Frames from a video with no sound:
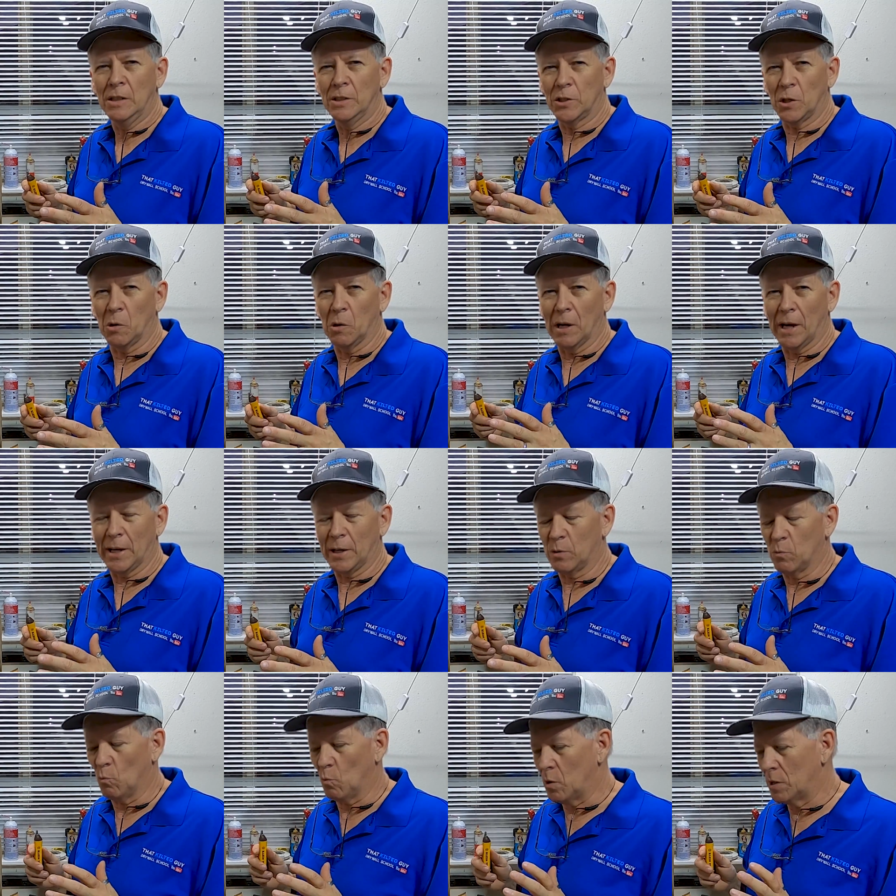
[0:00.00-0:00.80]
So
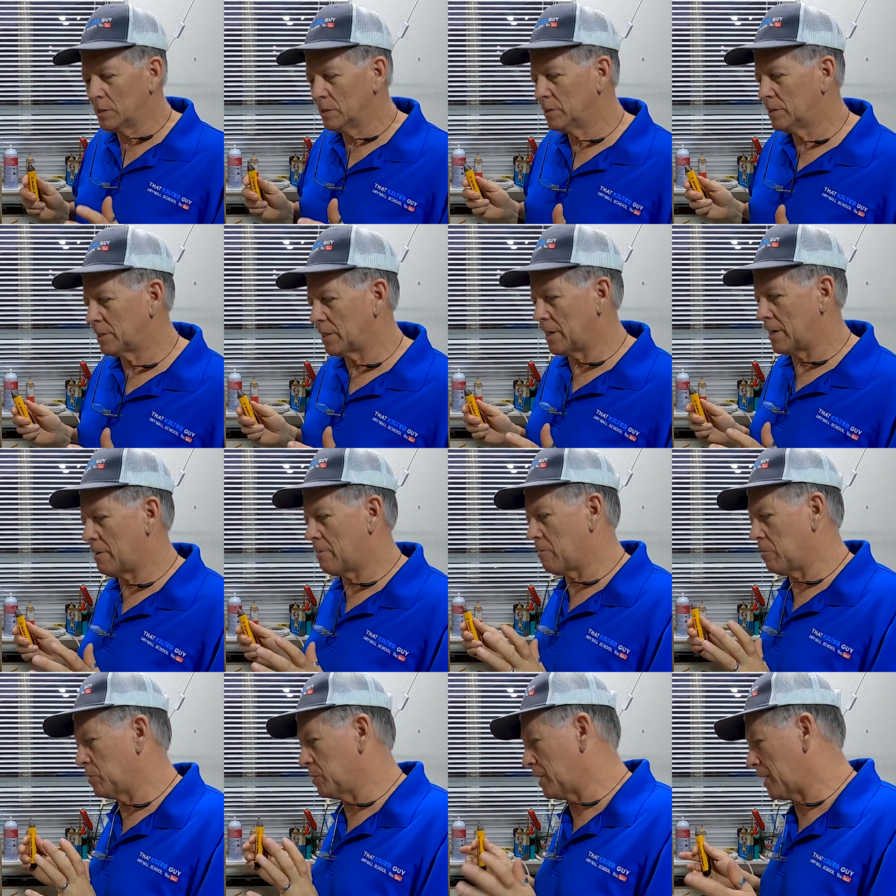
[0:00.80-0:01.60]
like one
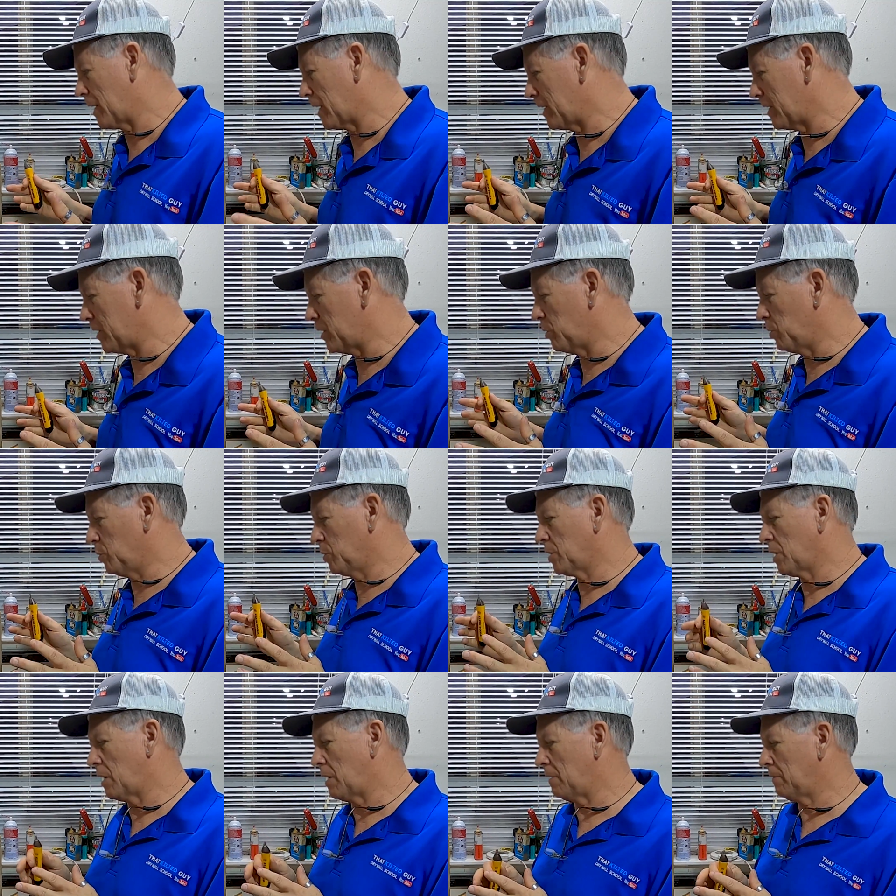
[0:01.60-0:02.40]
scenario that I
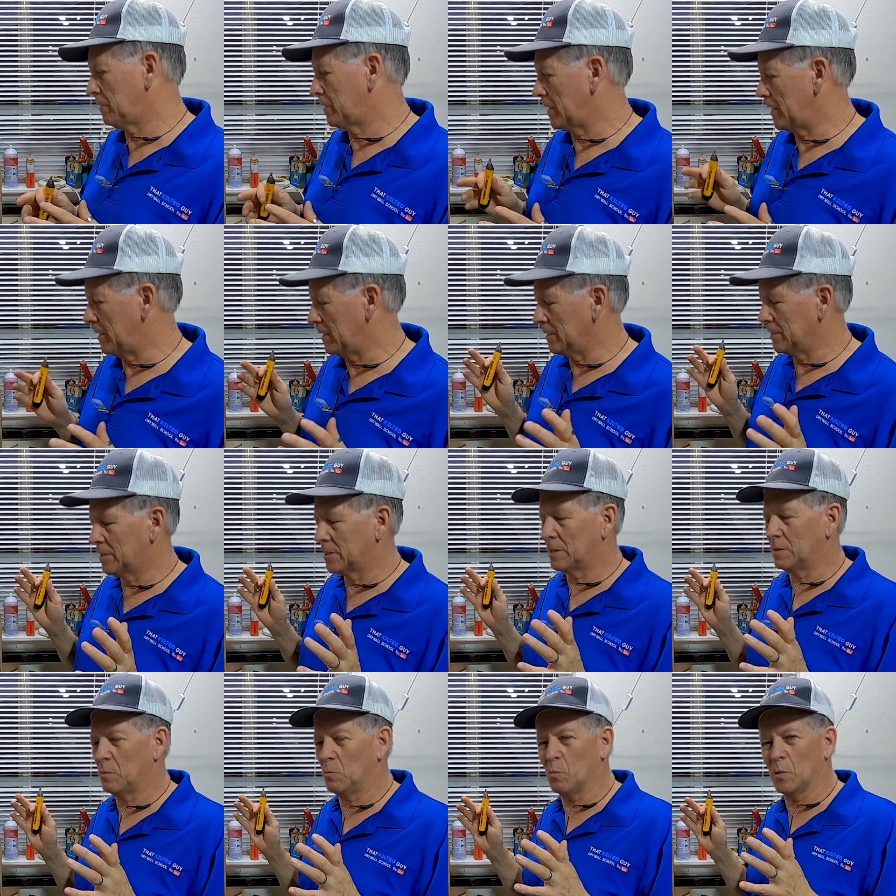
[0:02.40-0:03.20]
use often
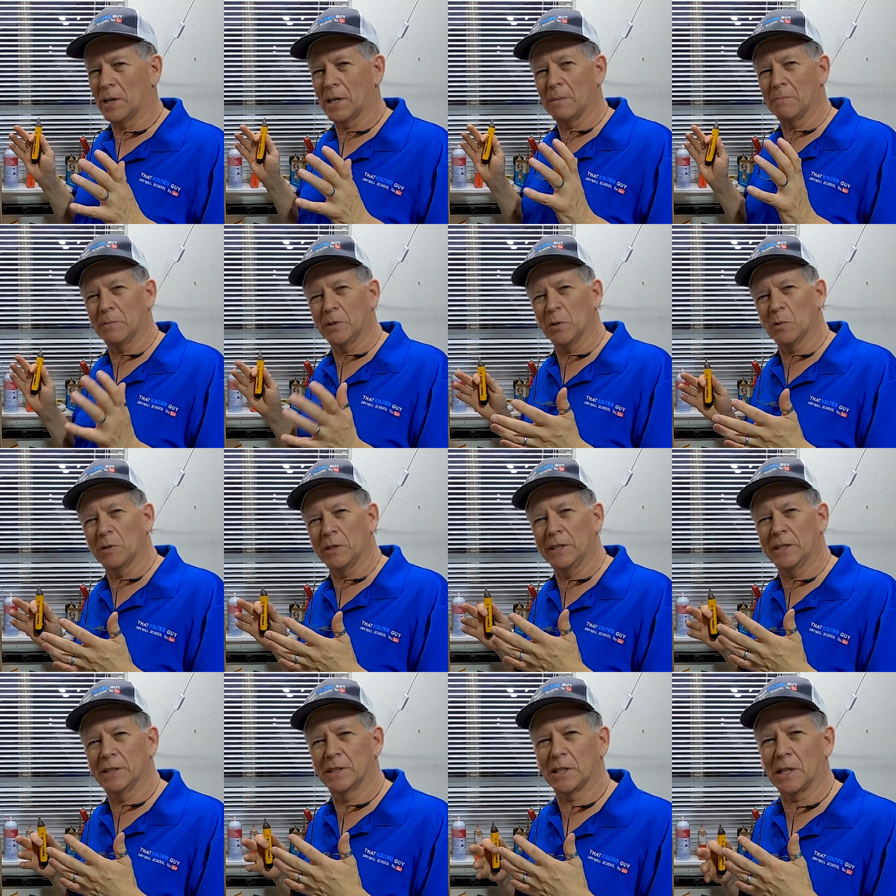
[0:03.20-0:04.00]
is when I'm
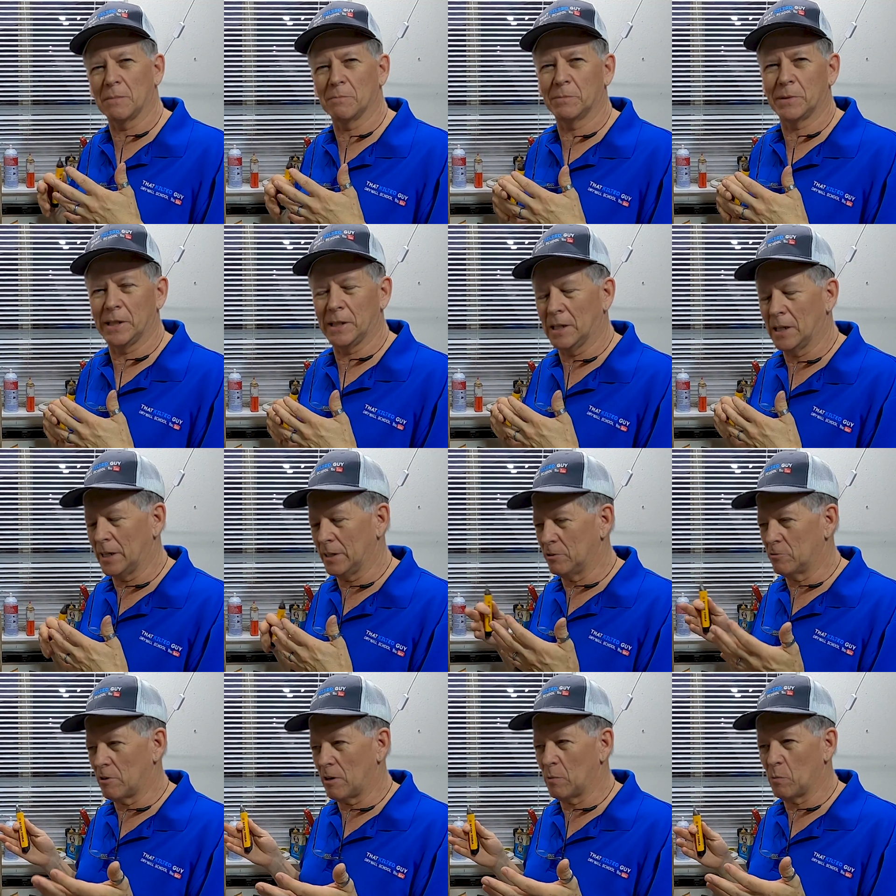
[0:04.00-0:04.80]
doing something
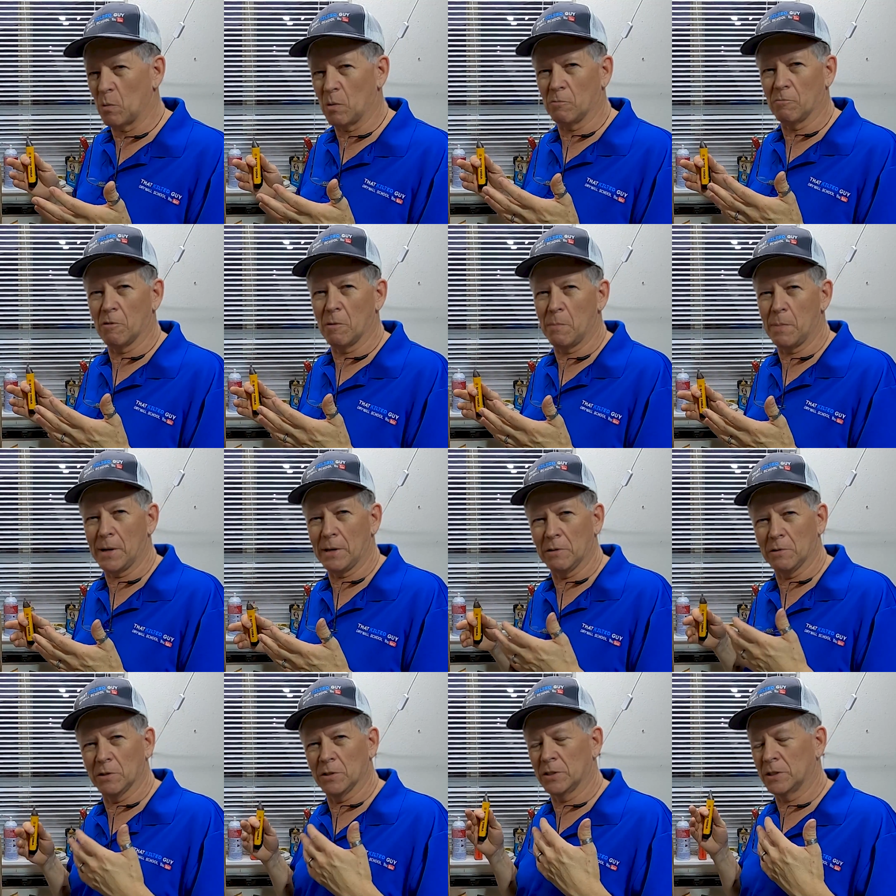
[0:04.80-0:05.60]
like drywall
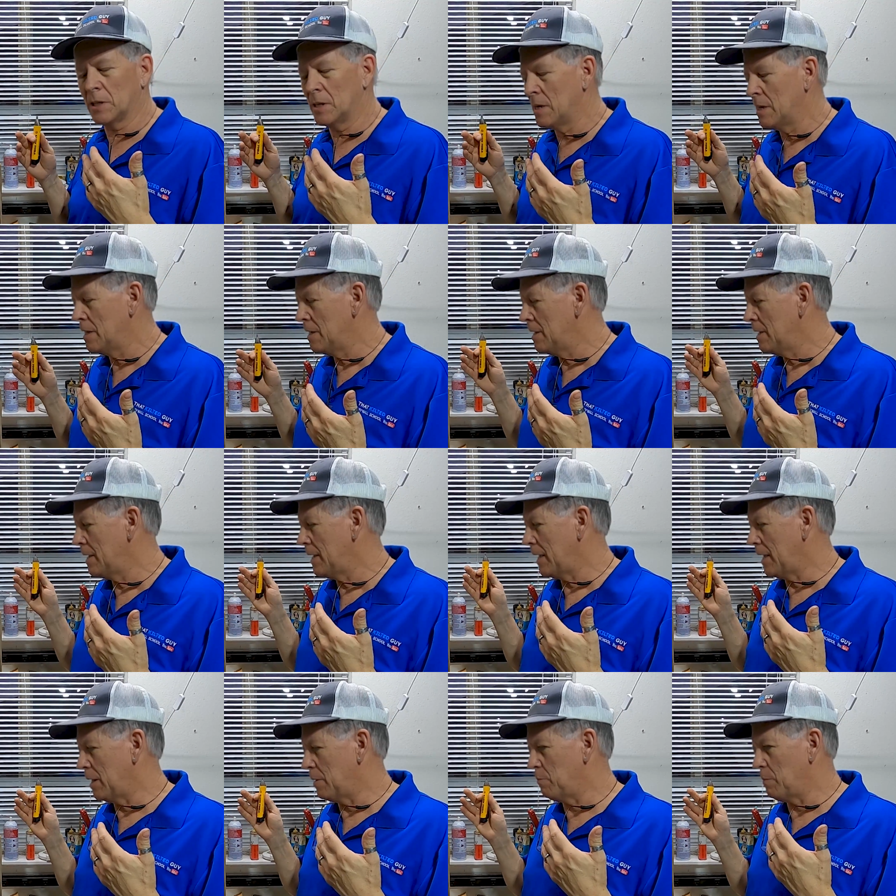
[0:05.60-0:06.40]
repairs,
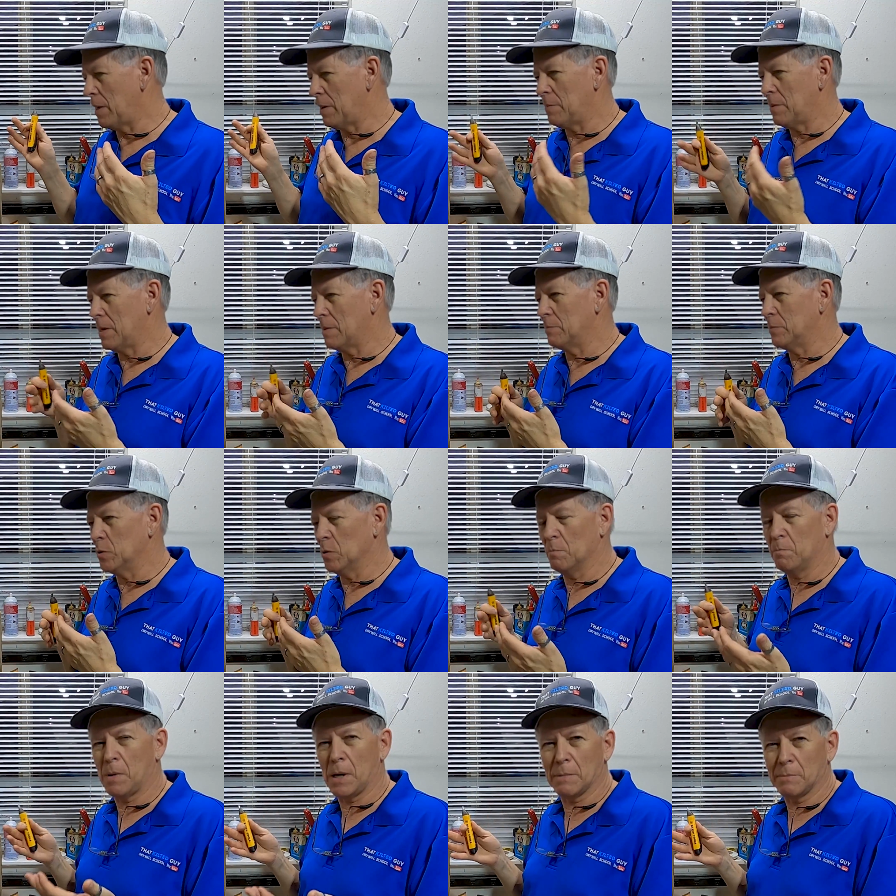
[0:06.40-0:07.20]
and maybe I'm
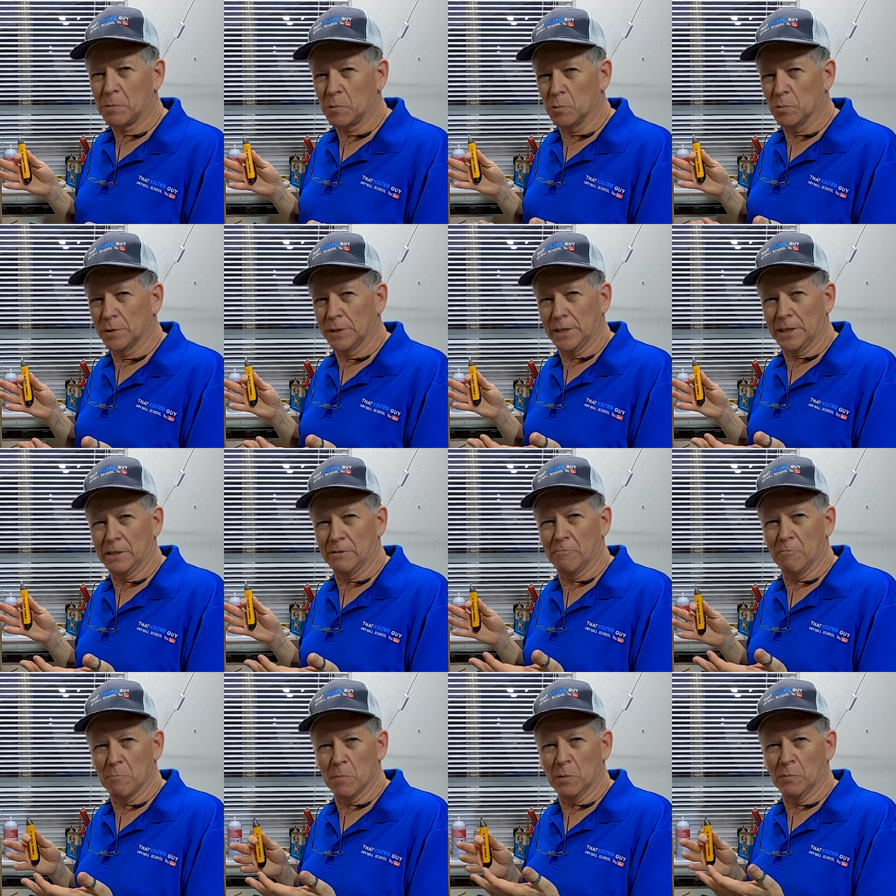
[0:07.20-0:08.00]
doing popcorn
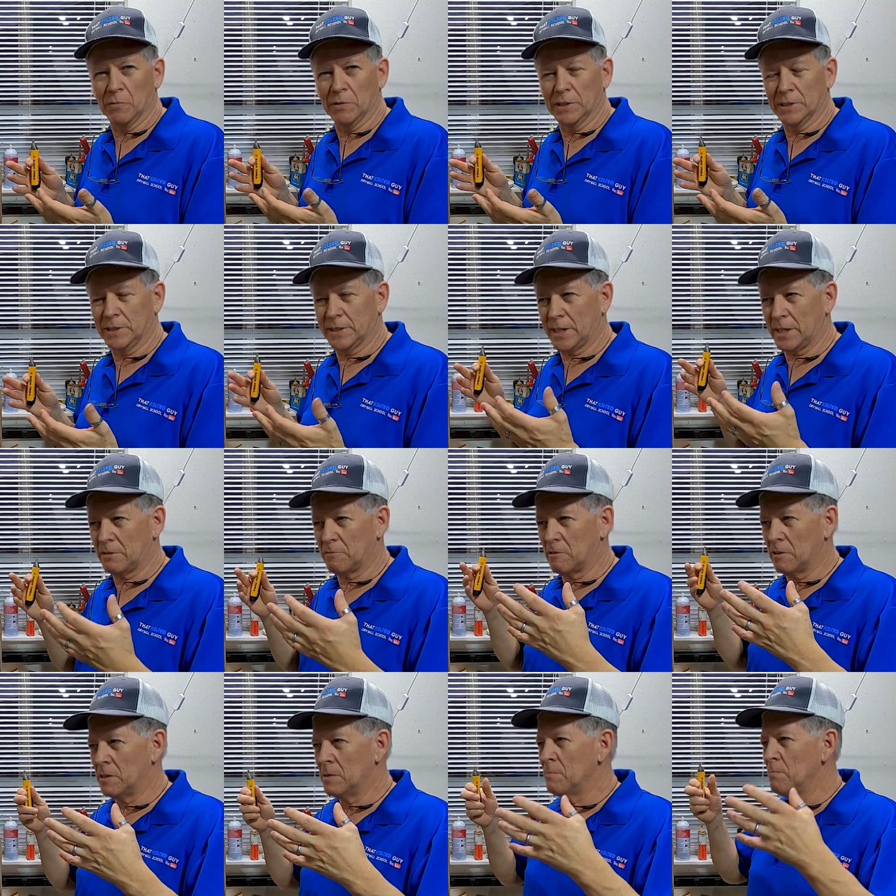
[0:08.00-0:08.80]
ceiling removal, et
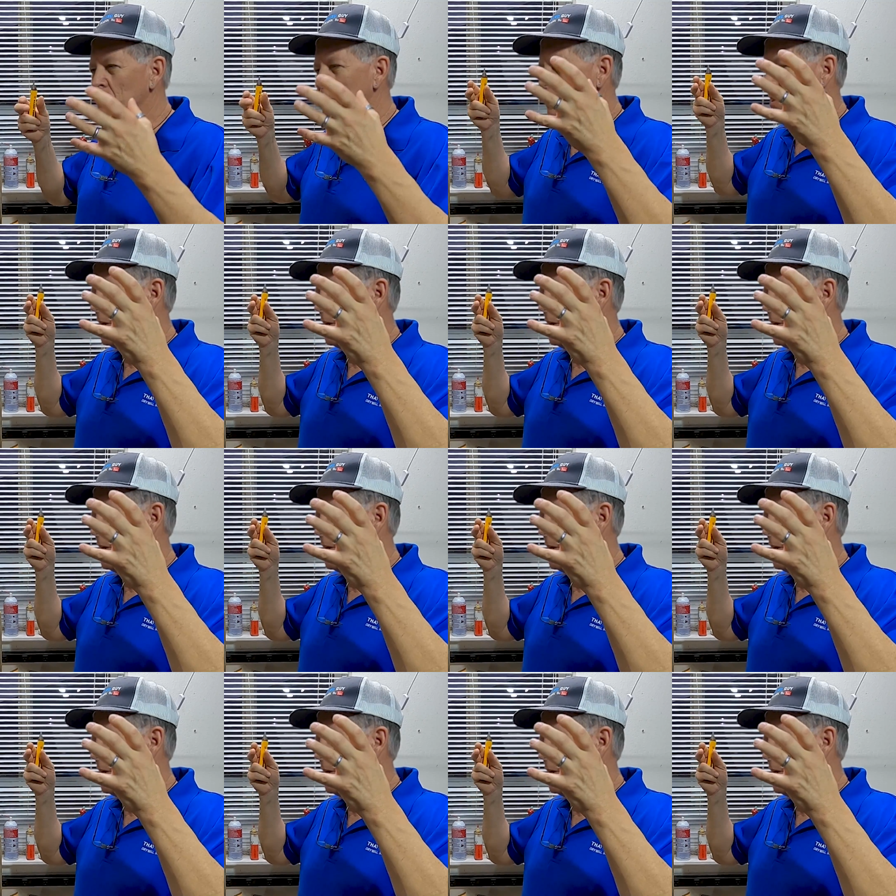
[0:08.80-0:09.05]
cetera,